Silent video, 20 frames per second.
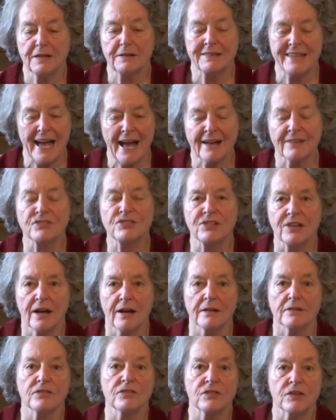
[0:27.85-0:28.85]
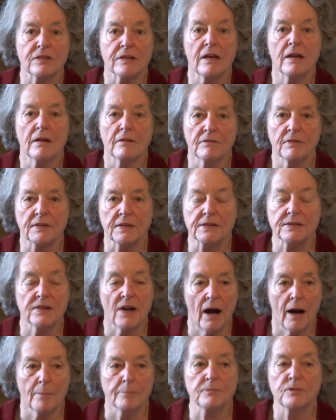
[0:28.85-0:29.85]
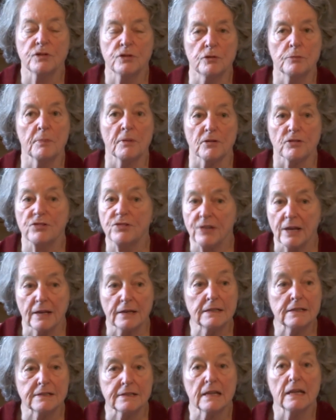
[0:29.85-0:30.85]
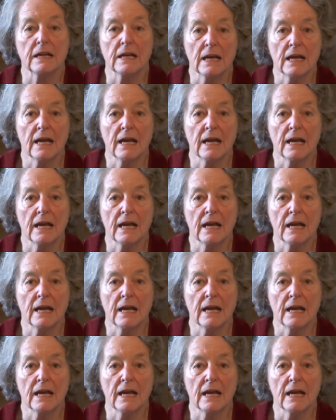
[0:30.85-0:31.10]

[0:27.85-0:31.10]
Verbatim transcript: tax cuts for the top 2%,